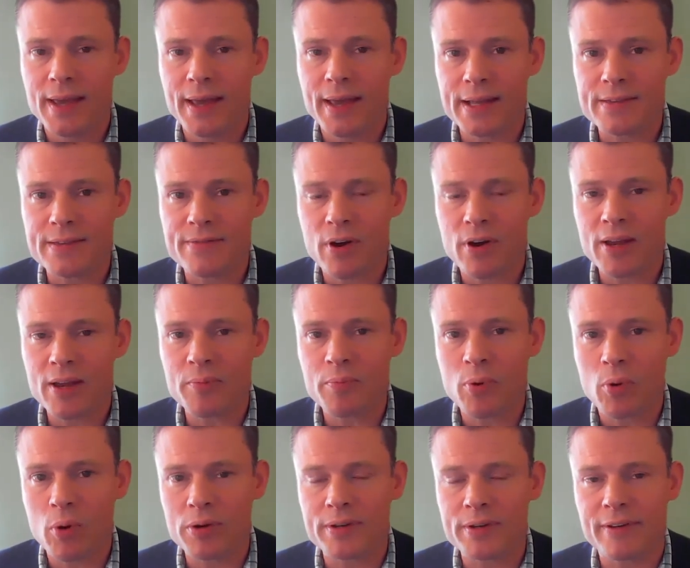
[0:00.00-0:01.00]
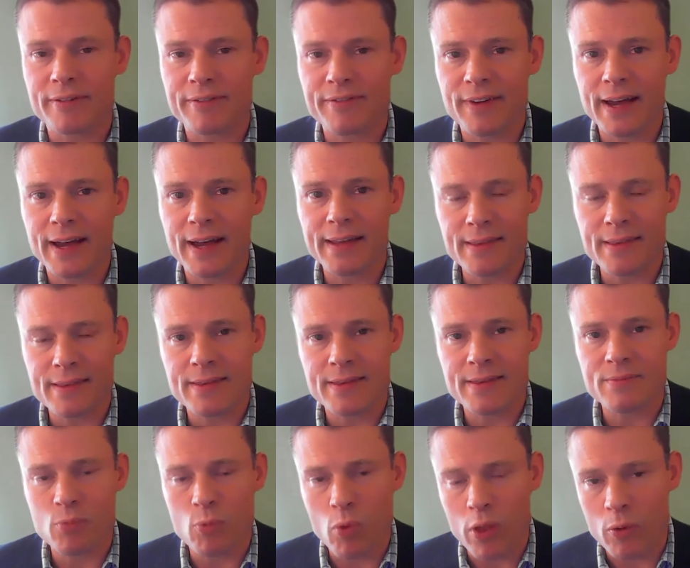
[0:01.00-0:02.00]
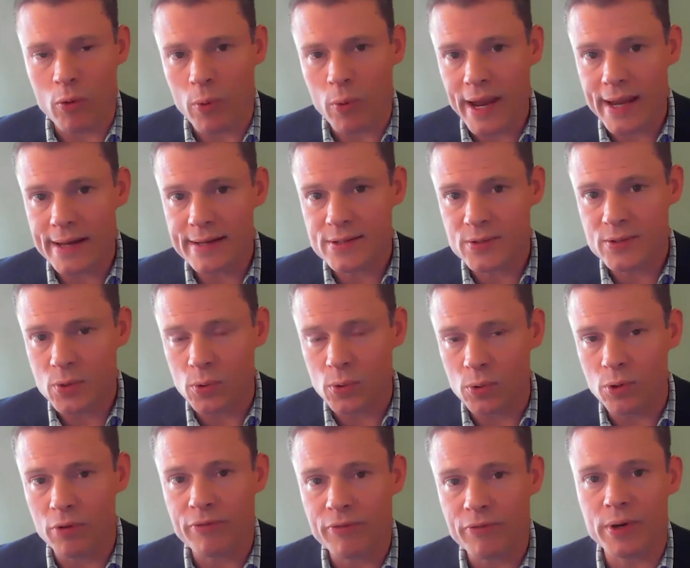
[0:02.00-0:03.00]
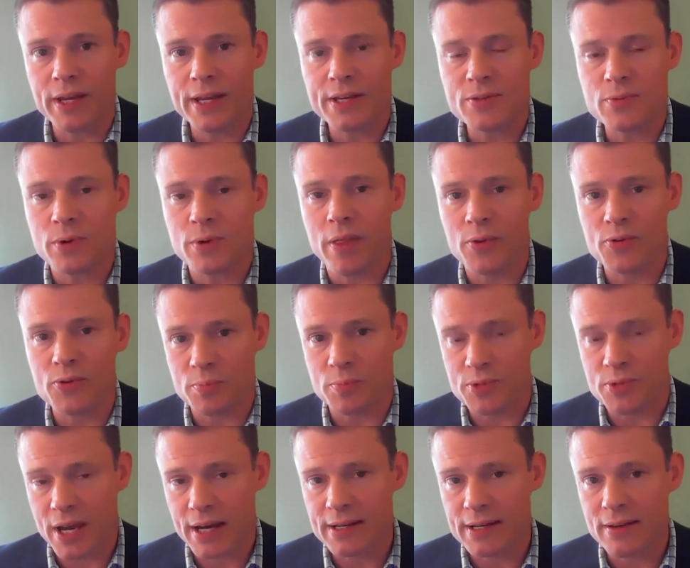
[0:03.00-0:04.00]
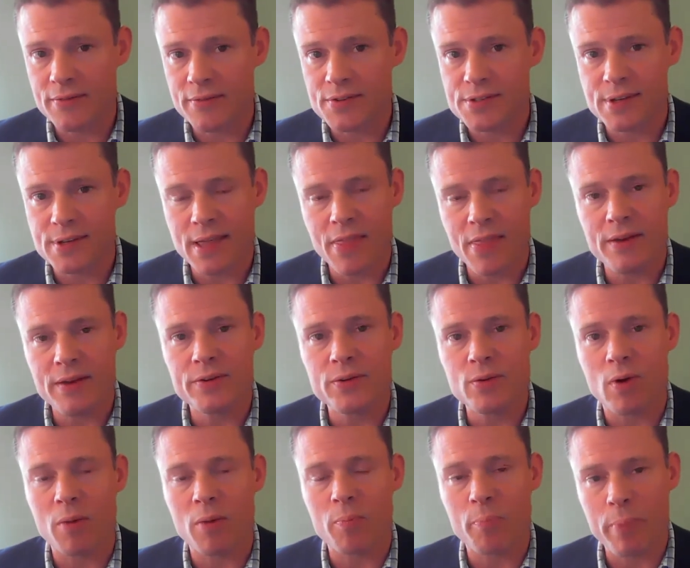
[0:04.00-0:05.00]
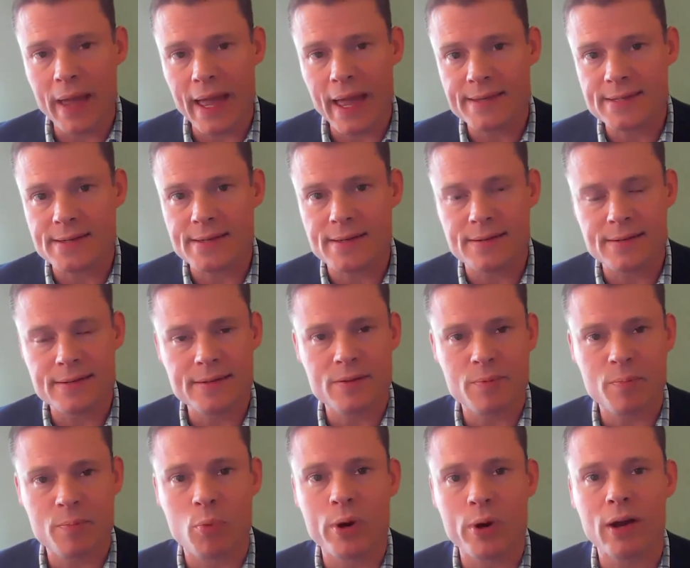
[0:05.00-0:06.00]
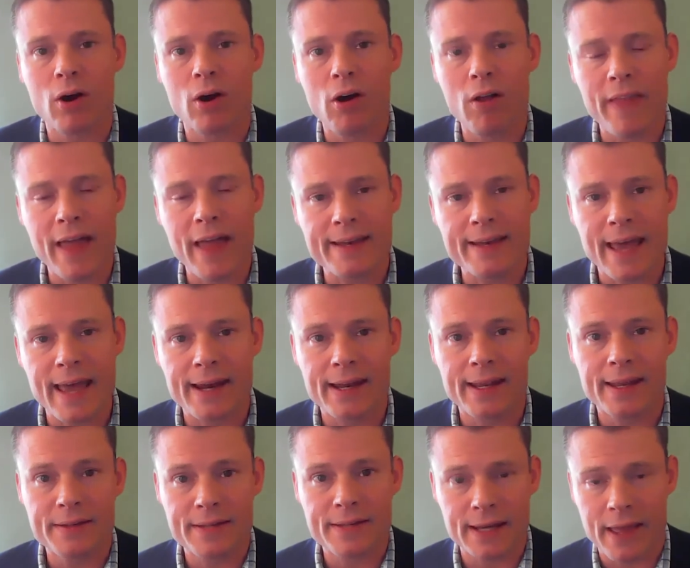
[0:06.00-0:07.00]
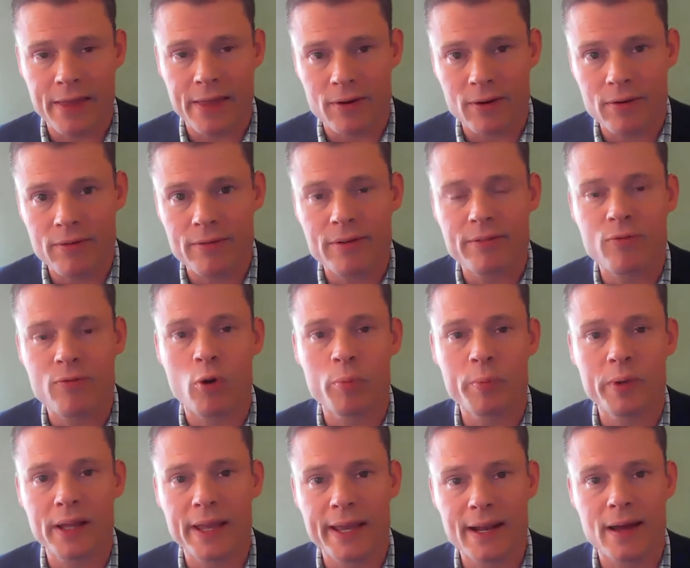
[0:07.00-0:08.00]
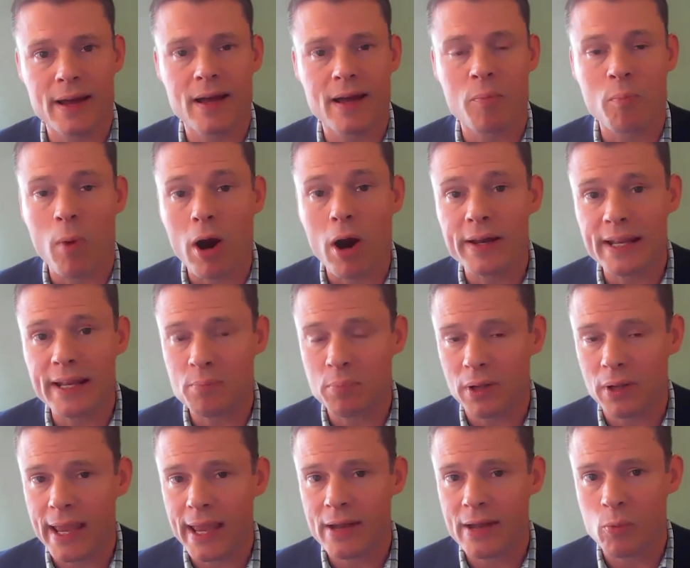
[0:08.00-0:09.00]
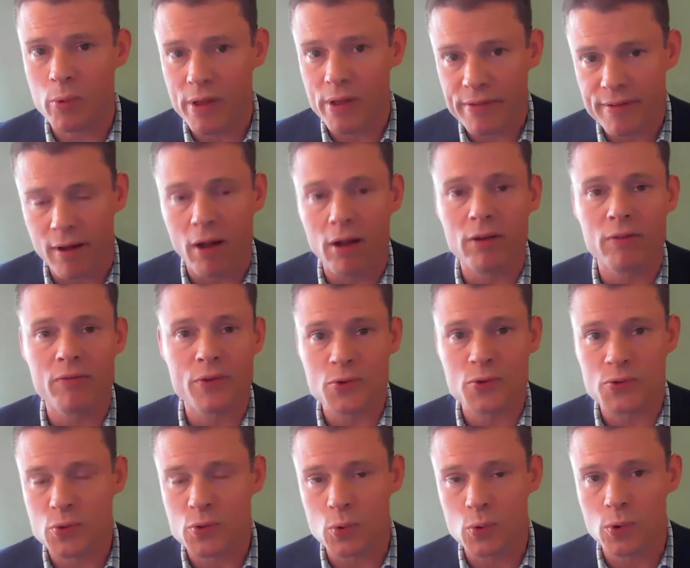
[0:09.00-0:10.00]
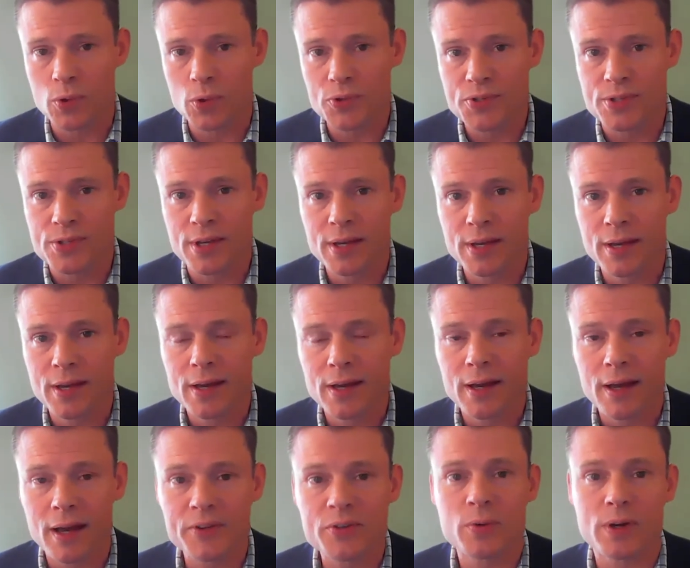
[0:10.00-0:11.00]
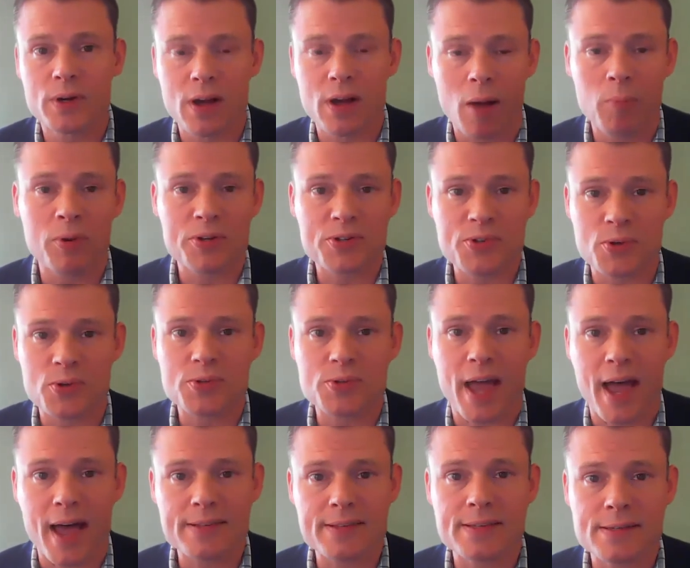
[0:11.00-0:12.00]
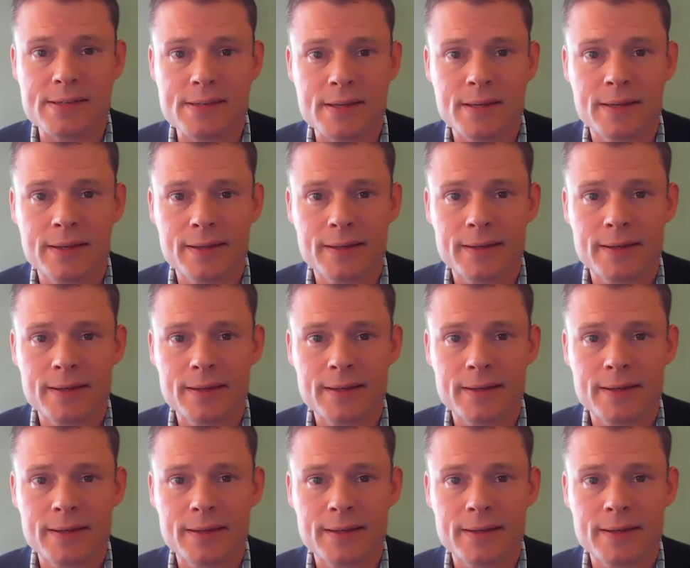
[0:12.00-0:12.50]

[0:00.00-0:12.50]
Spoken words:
And it's very important to find the right tool for each one of those objectives and then do our best to bring all that data in together, formulate a marketing plan with all of those tools to accomplish those tasks.